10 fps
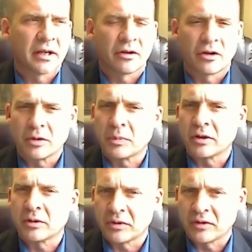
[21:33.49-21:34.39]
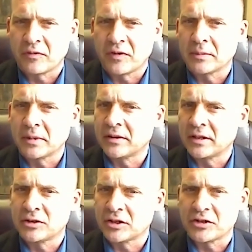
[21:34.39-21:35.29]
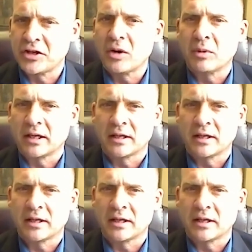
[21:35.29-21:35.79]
heartburn with the family than just knowing.